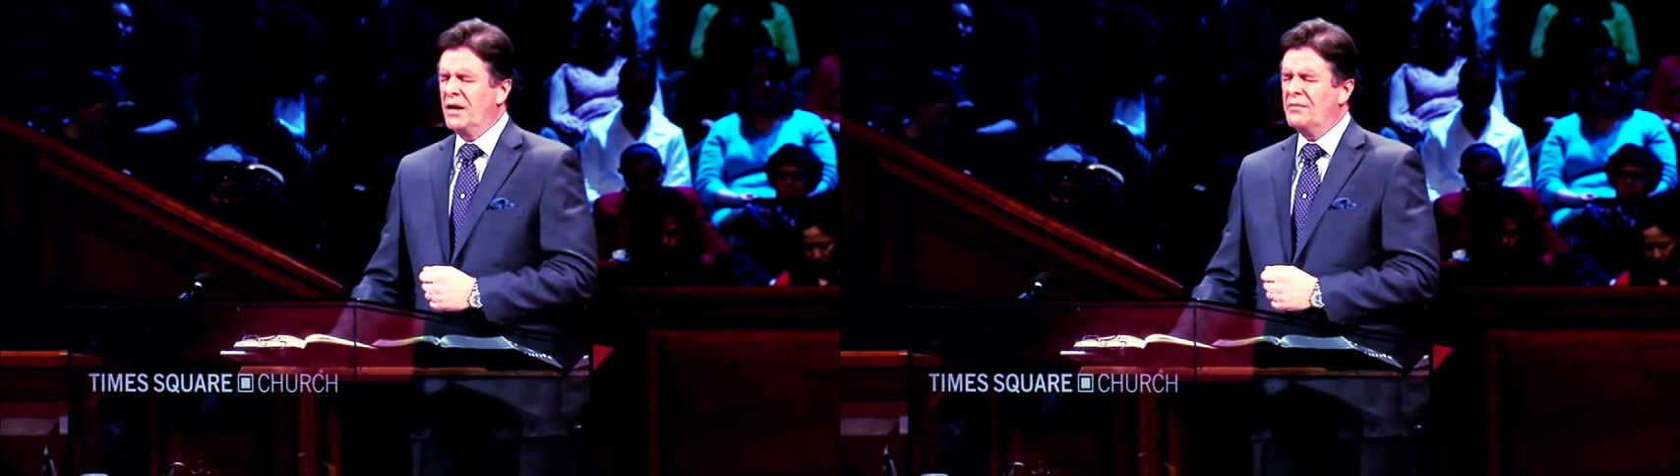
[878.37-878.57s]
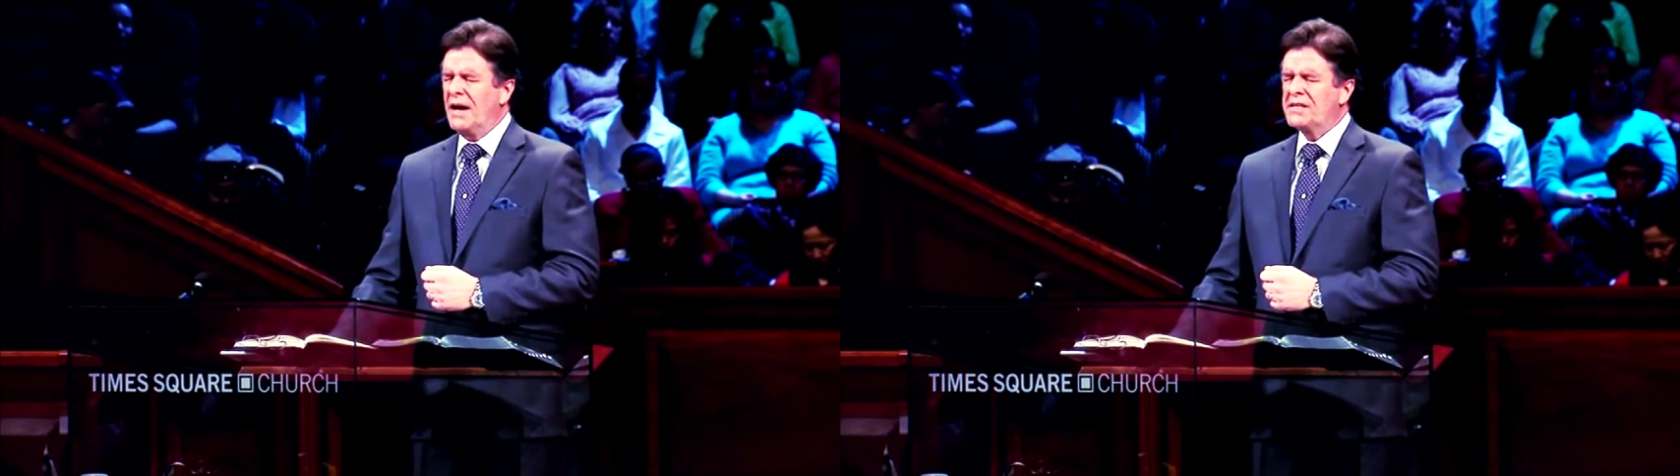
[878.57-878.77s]

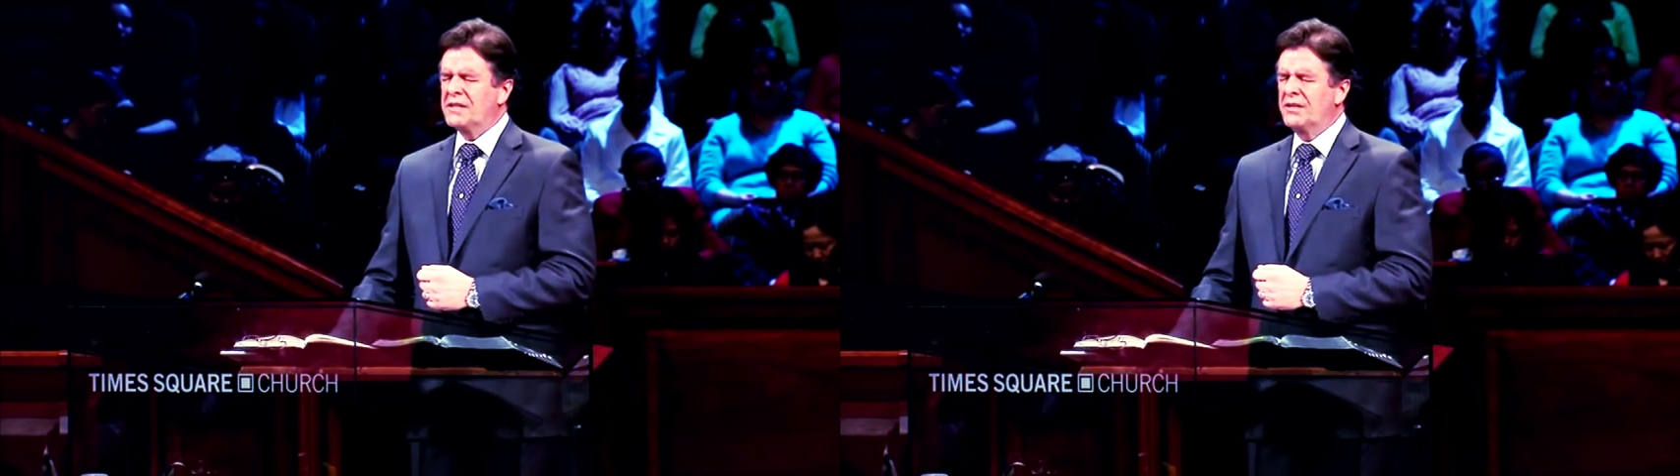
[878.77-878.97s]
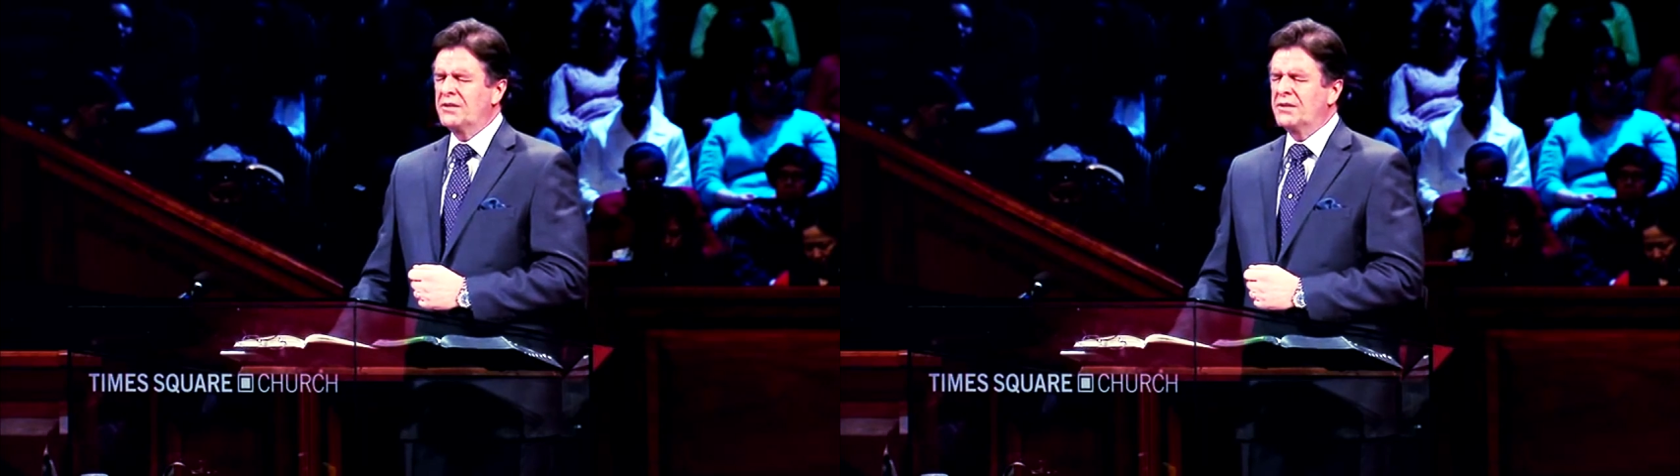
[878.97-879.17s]
I'm
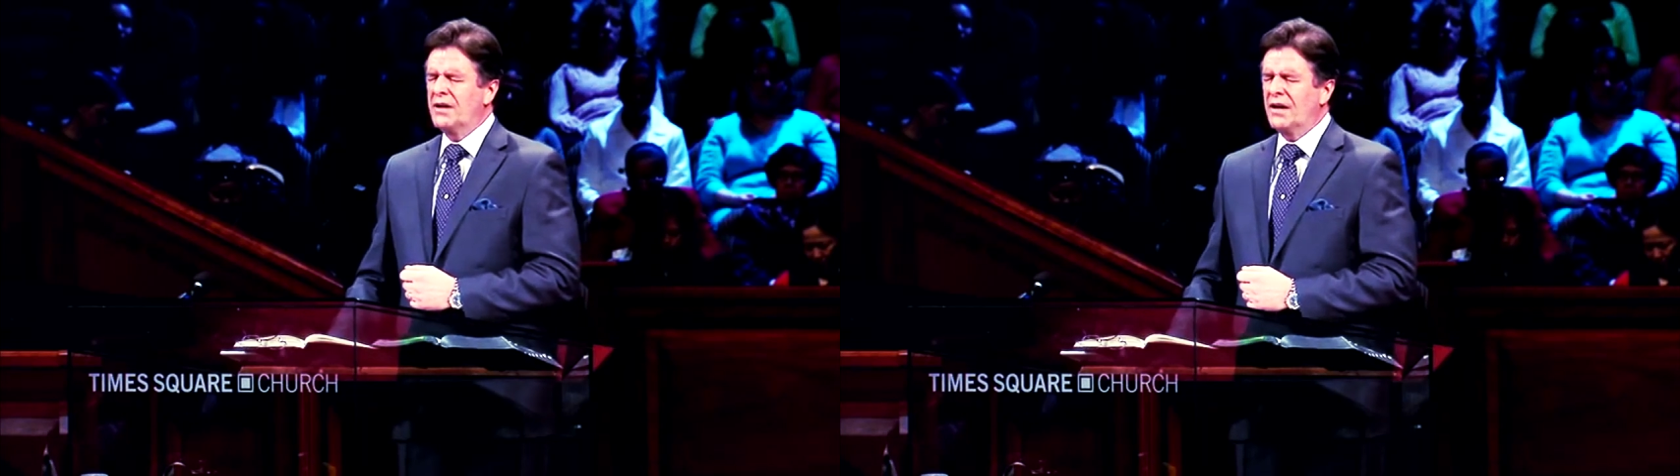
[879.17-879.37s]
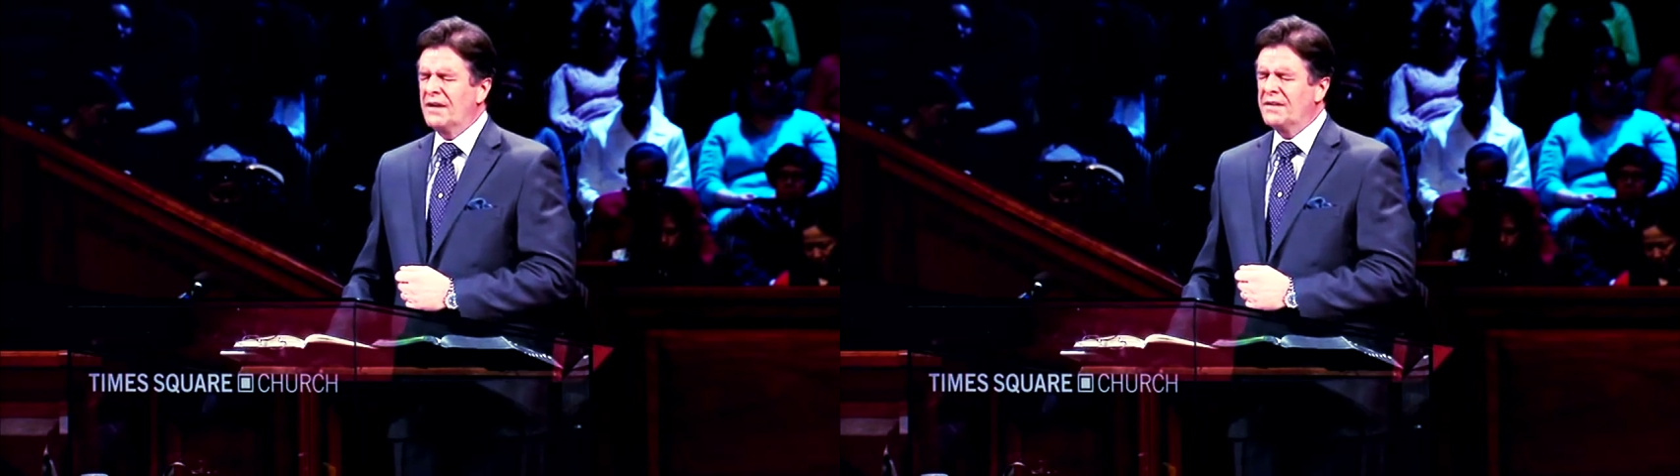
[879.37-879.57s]
asking you,
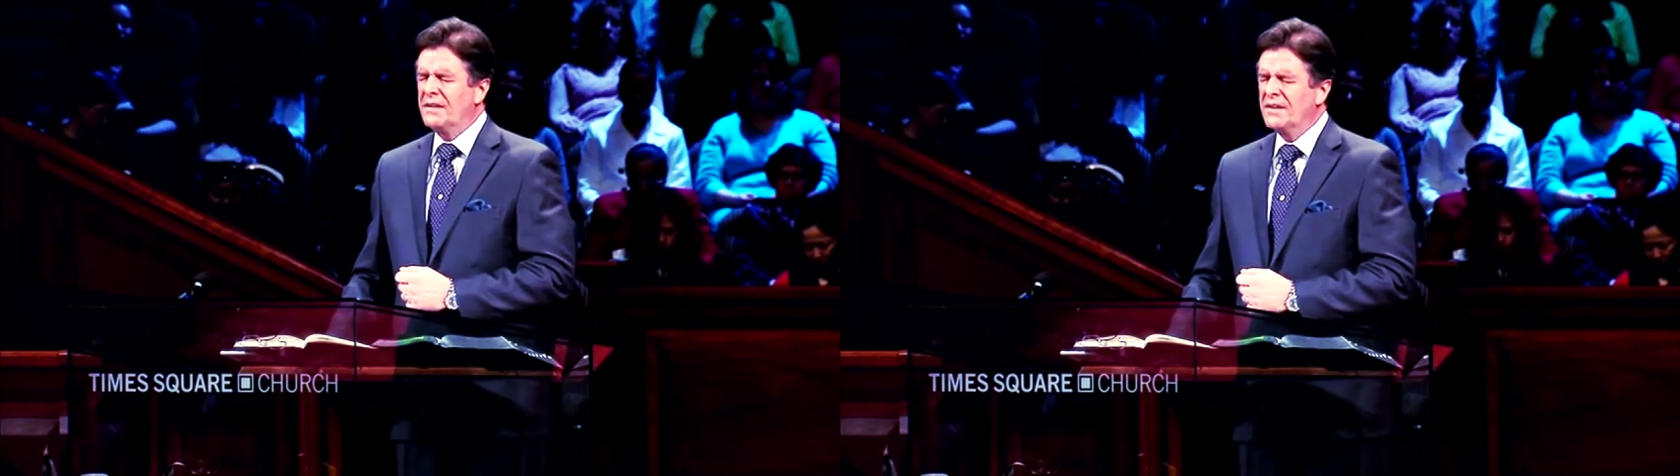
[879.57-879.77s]
God,